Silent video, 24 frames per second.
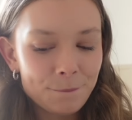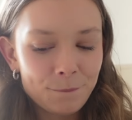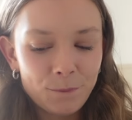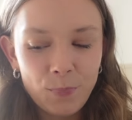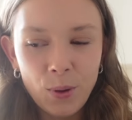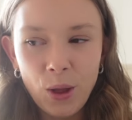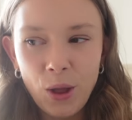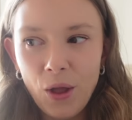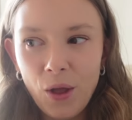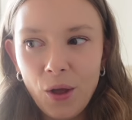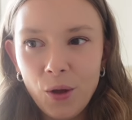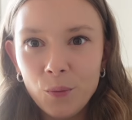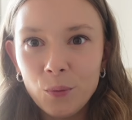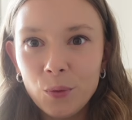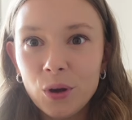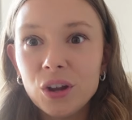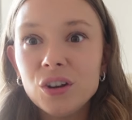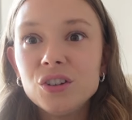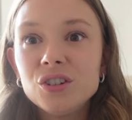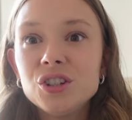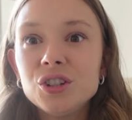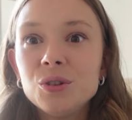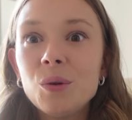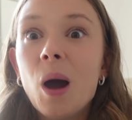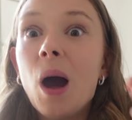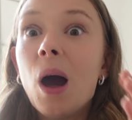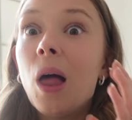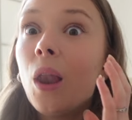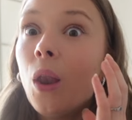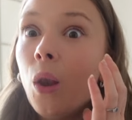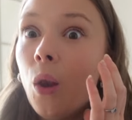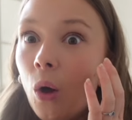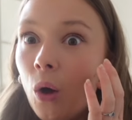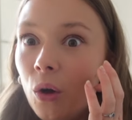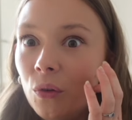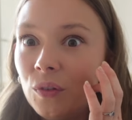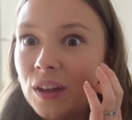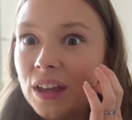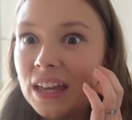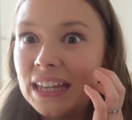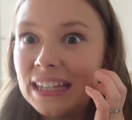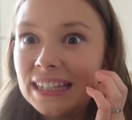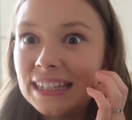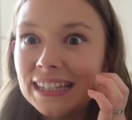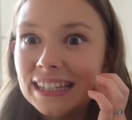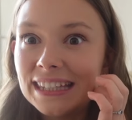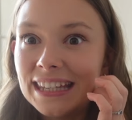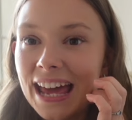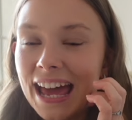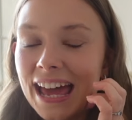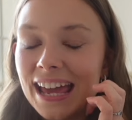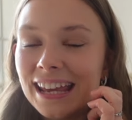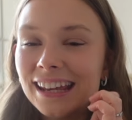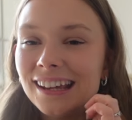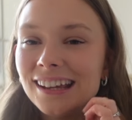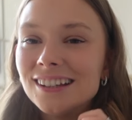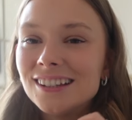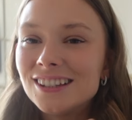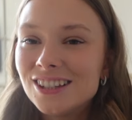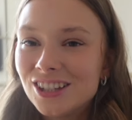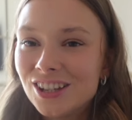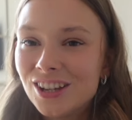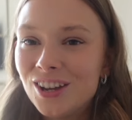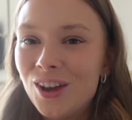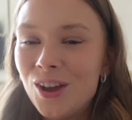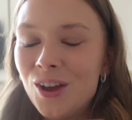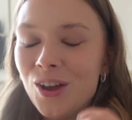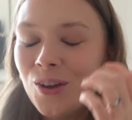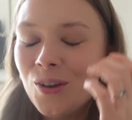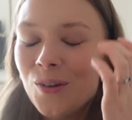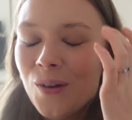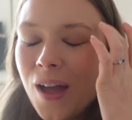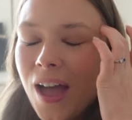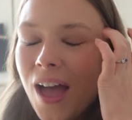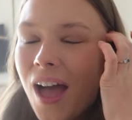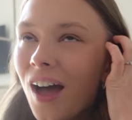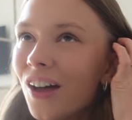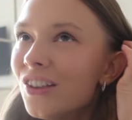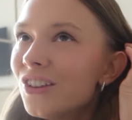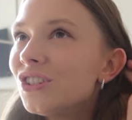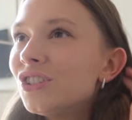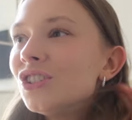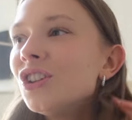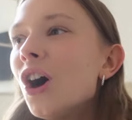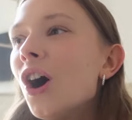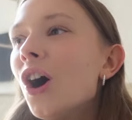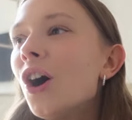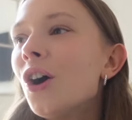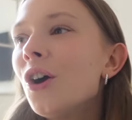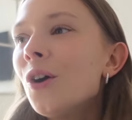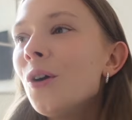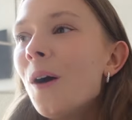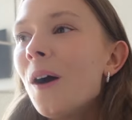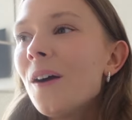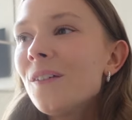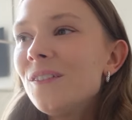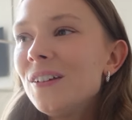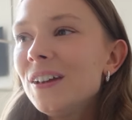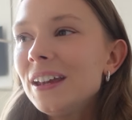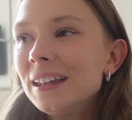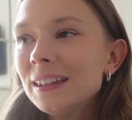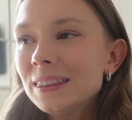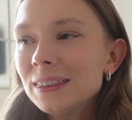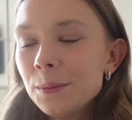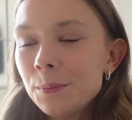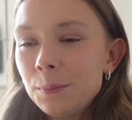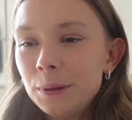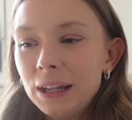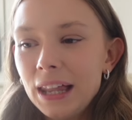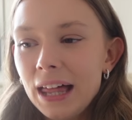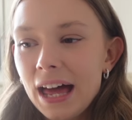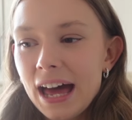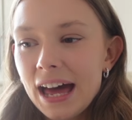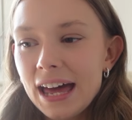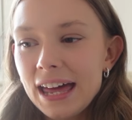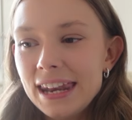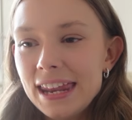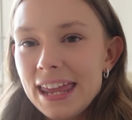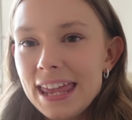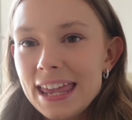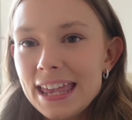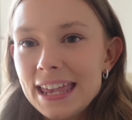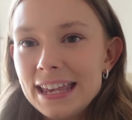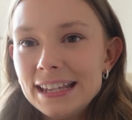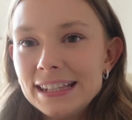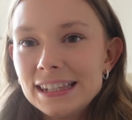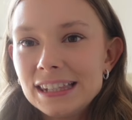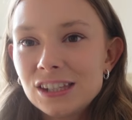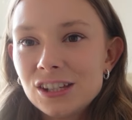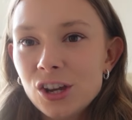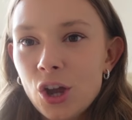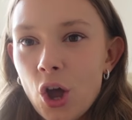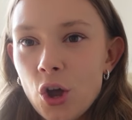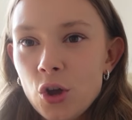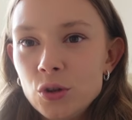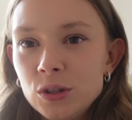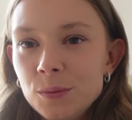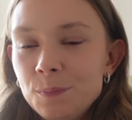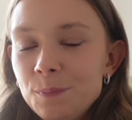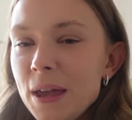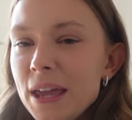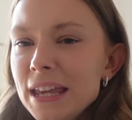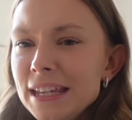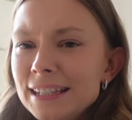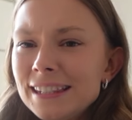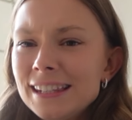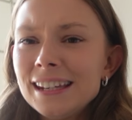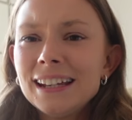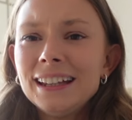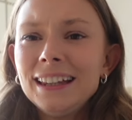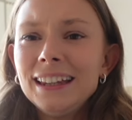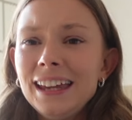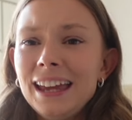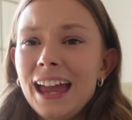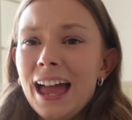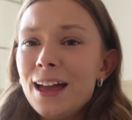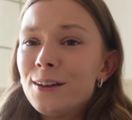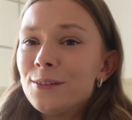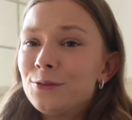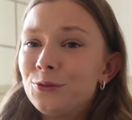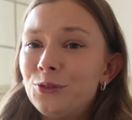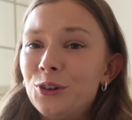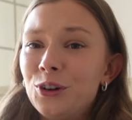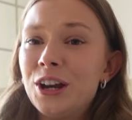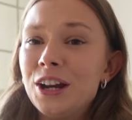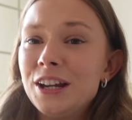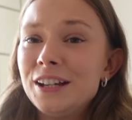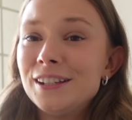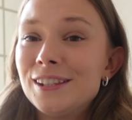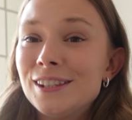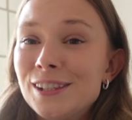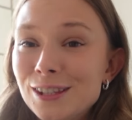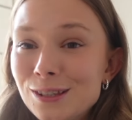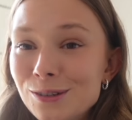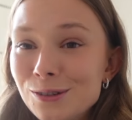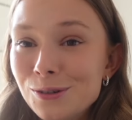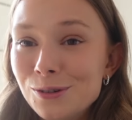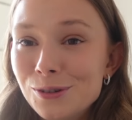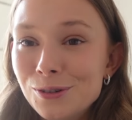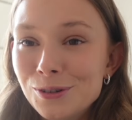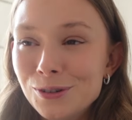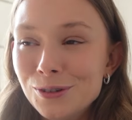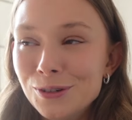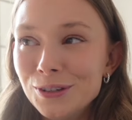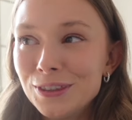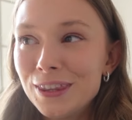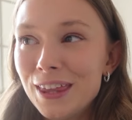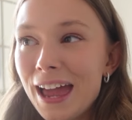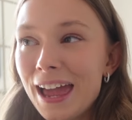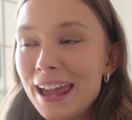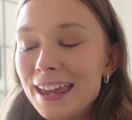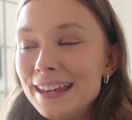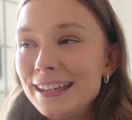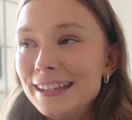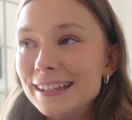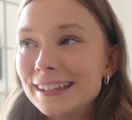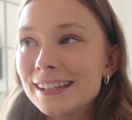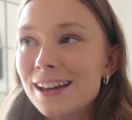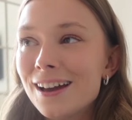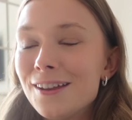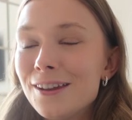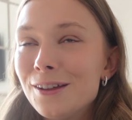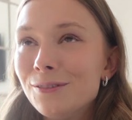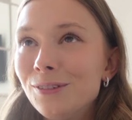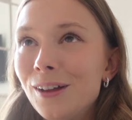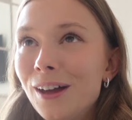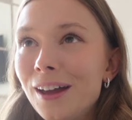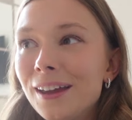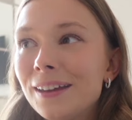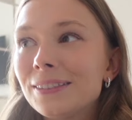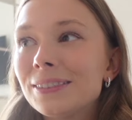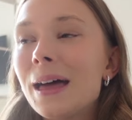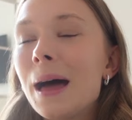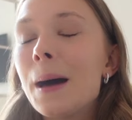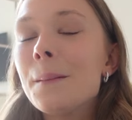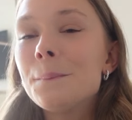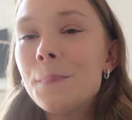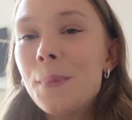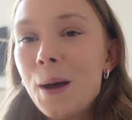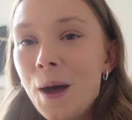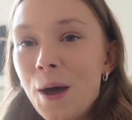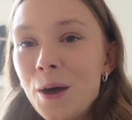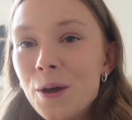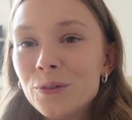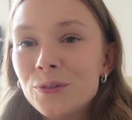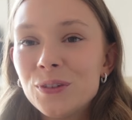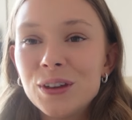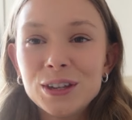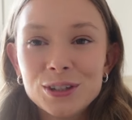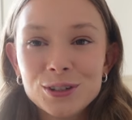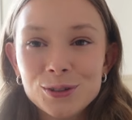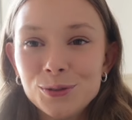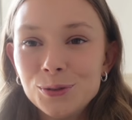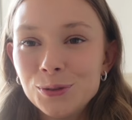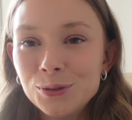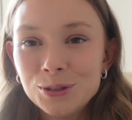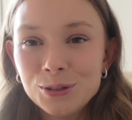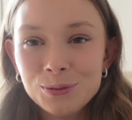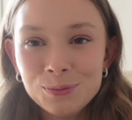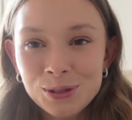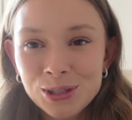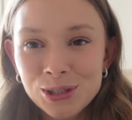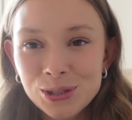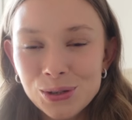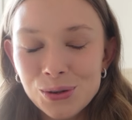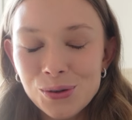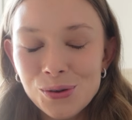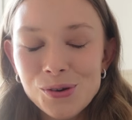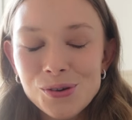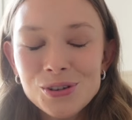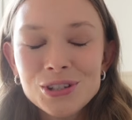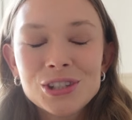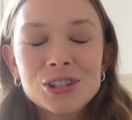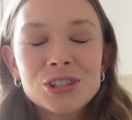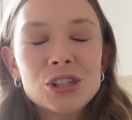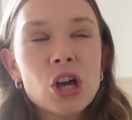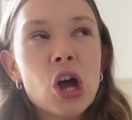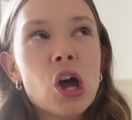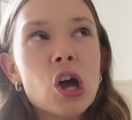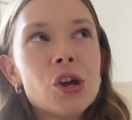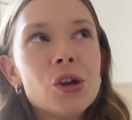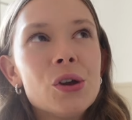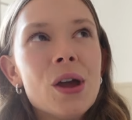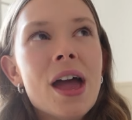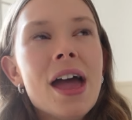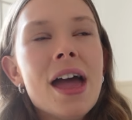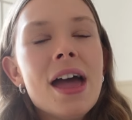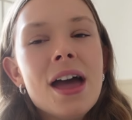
but we're going to do a lot of it today too. So I think the plan is to go to basically every store that is kind of like that perfect autumn store. So